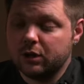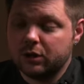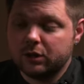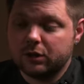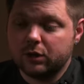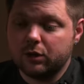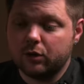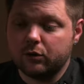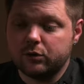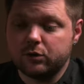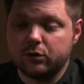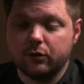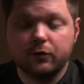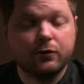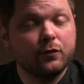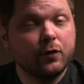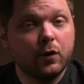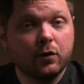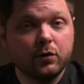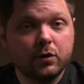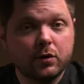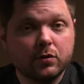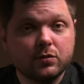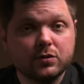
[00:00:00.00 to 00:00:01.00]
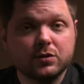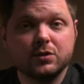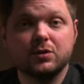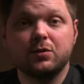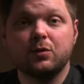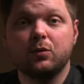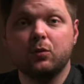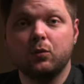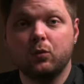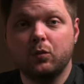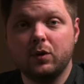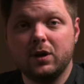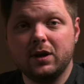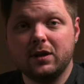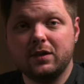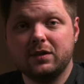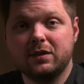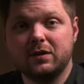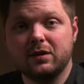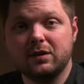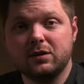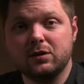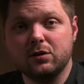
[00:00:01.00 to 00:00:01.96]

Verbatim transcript: you know, your photos with